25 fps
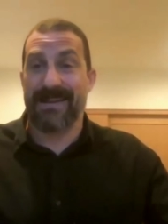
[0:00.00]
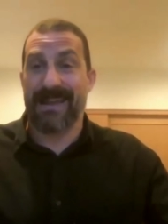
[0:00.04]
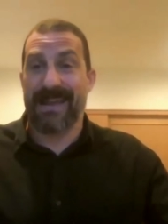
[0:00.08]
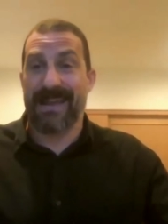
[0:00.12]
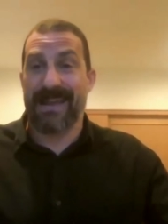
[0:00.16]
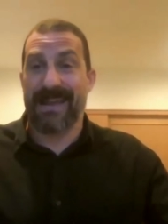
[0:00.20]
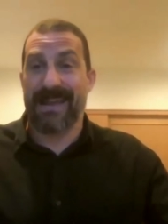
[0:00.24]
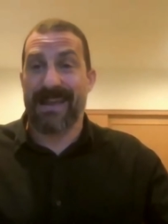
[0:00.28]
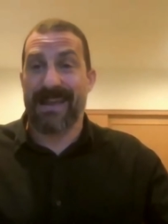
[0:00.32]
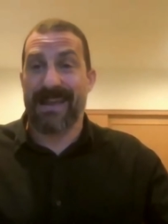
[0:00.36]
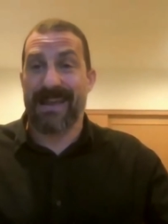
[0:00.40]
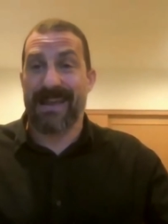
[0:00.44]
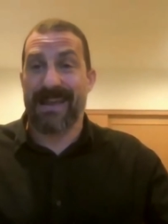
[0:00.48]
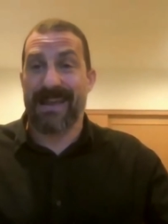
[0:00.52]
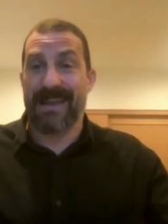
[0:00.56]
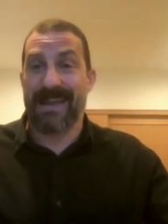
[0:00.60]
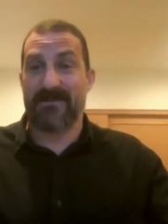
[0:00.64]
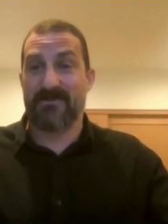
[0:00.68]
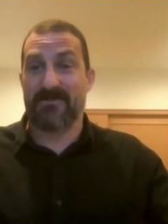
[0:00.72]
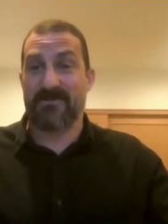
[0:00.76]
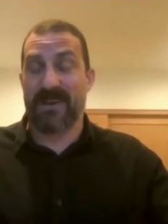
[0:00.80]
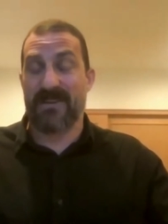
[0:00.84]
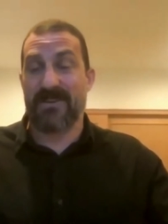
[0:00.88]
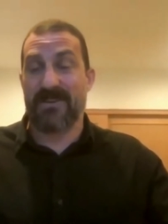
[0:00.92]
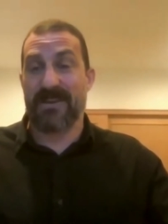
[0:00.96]
and you can have
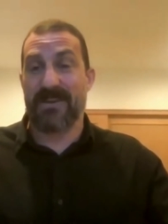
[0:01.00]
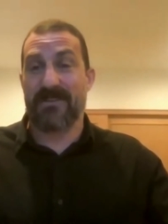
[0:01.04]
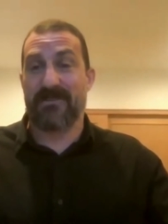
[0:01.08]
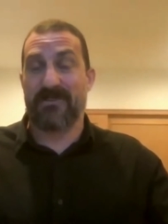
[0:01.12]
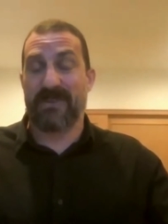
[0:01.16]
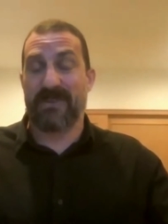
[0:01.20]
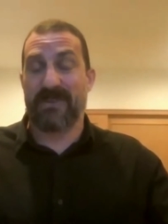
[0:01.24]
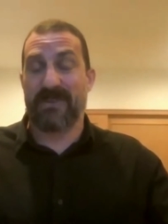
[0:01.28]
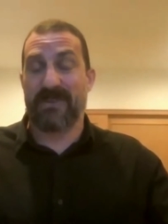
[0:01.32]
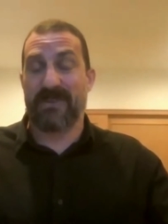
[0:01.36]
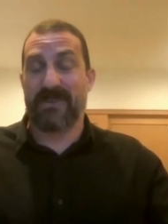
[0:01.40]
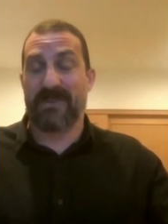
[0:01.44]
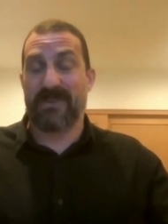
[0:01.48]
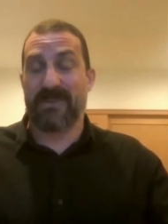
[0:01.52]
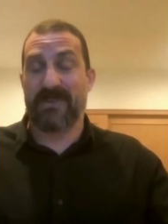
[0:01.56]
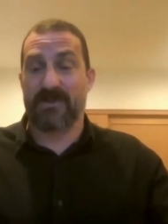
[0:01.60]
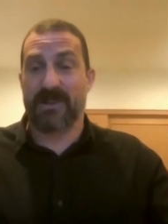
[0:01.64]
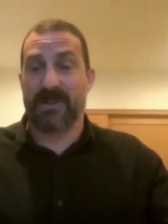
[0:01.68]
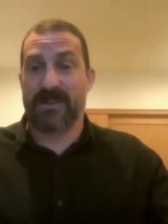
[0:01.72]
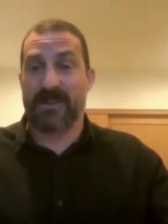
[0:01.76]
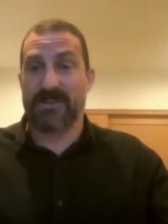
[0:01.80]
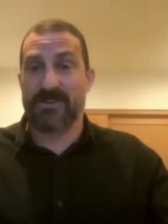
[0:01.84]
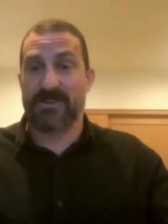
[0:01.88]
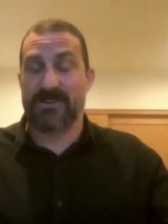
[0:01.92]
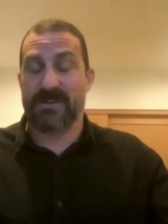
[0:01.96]
very effective
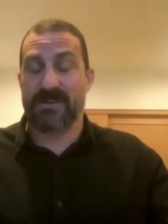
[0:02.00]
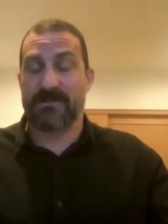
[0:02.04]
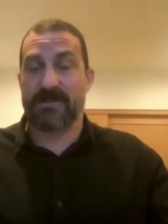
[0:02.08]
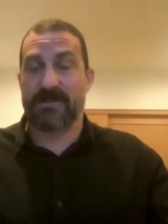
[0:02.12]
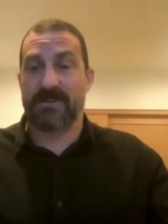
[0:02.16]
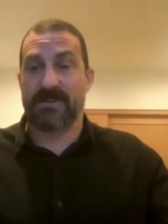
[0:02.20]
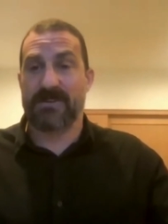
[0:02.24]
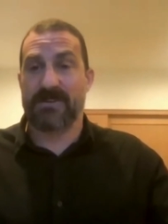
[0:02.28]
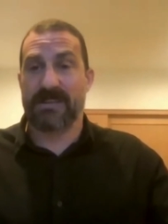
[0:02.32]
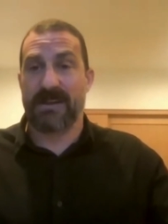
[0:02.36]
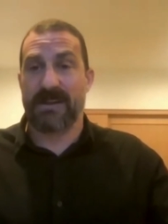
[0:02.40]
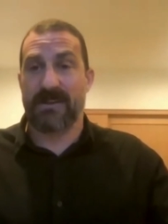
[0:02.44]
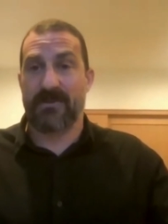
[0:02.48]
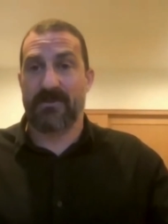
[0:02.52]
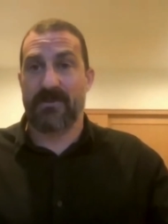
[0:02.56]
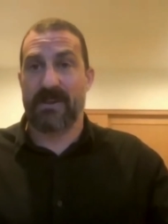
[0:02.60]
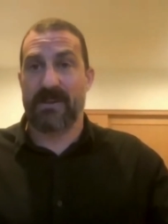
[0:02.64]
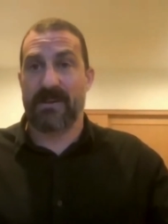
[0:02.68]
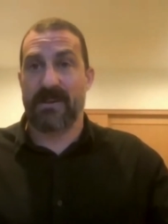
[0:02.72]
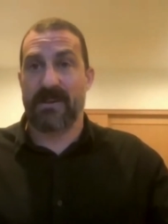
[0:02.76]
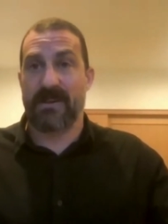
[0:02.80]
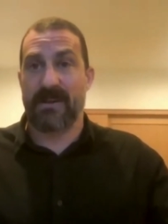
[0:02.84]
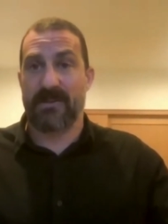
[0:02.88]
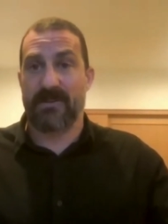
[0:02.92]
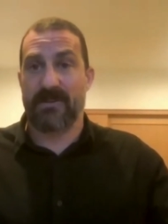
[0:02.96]
relationship to yourself
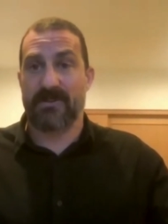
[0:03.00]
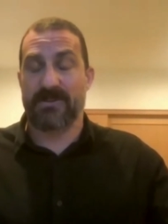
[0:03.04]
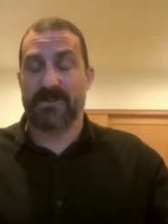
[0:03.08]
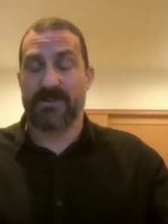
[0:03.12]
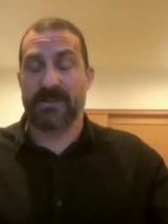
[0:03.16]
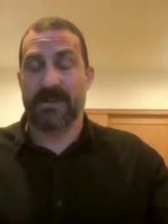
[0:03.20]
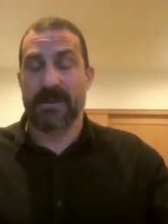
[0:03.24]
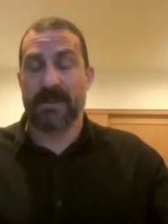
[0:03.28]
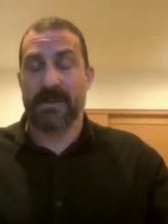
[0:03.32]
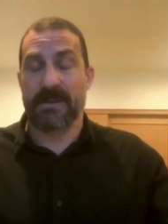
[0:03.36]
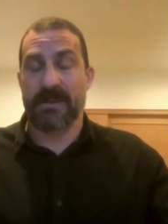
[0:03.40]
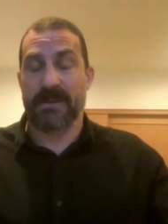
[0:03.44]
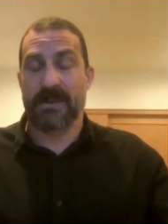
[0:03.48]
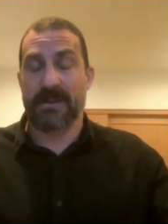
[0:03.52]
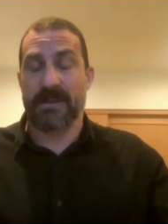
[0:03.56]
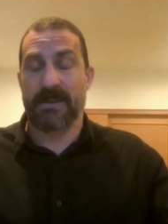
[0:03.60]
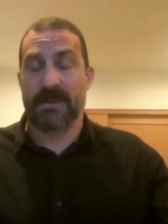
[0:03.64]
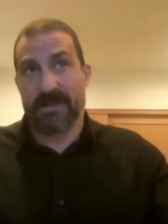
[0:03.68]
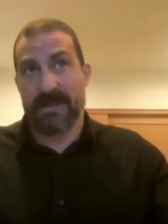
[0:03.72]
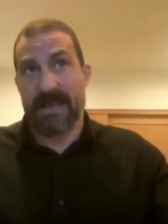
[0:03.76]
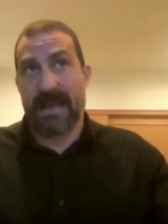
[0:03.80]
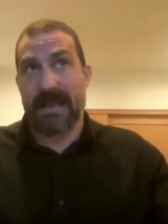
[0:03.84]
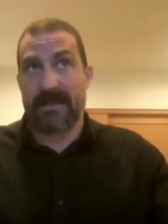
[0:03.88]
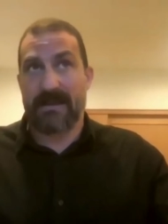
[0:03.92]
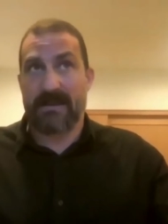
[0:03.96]
and others with
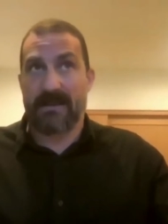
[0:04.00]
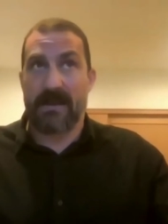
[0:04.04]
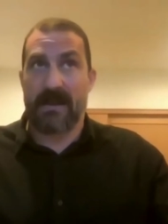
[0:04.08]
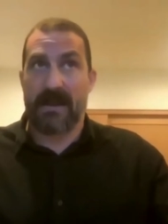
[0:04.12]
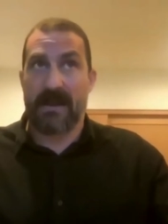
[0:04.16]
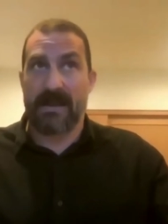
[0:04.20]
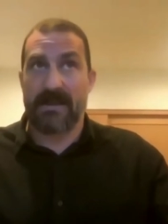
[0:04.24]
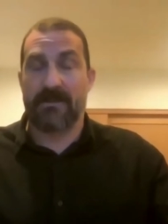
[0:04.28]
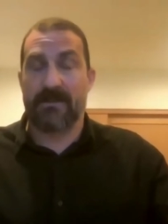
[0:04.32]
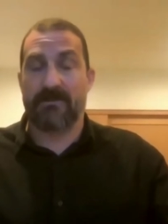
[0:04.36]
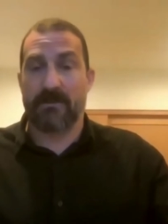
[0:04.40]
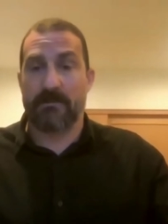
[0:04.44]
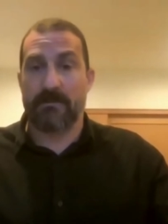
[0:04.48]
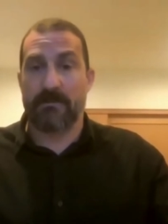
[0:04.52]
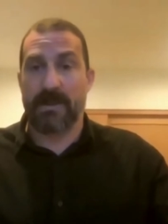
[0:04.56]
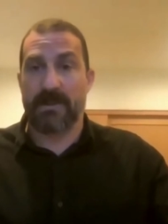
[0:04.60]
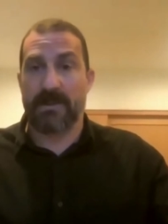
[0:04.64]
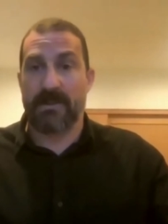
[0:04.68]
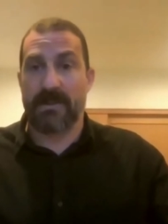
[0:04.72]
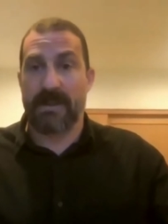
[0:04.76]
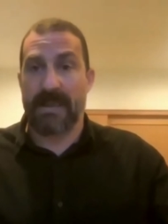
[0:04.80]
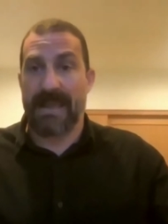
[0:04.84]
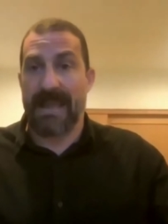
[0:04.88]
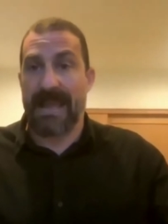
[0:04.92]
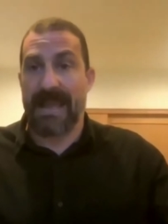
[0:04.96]
that kind of
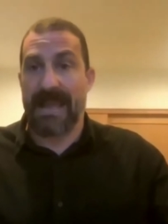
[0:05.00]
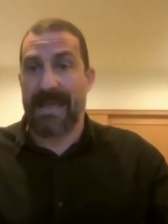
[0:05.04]
ability.